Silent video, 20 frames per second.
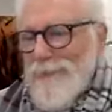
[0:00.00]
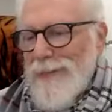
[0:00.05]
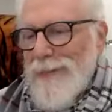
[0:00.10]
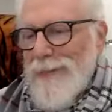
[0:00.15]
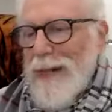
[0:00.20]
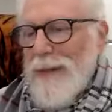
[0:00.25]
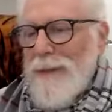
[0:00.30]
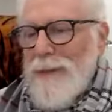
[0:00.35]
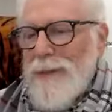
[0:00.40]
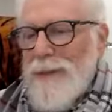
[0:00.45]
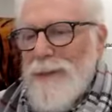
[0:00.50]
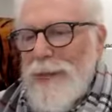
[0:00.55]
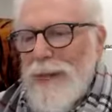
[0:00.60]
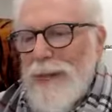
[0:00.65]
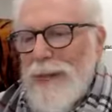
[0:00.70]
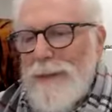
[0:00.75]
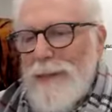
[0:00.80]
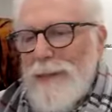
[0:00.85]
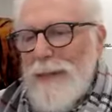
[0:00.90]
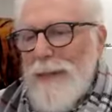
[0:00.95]
That was that
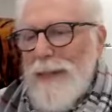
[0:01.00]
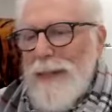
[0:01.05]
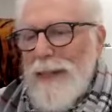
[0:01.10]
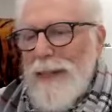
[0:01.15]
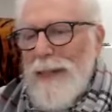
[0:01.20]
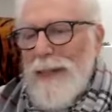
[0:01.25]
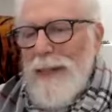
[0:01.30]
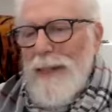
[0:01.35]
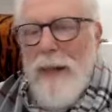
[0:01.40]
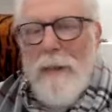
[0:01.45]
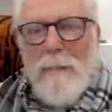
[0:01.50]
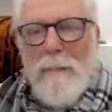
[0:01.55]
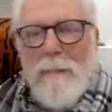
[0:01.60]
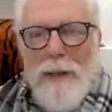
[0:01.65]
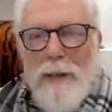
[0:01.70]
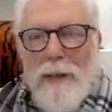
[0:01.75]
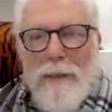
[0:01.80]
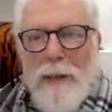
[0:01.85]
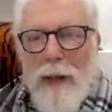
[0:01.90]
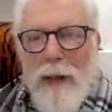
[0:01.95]

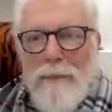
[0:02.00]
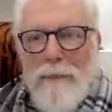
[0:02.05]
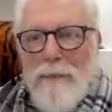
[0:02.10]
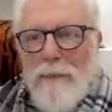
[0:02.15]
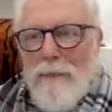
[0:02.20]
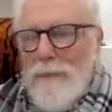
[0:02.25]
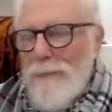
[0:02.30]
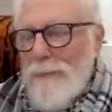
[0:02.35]
epigram.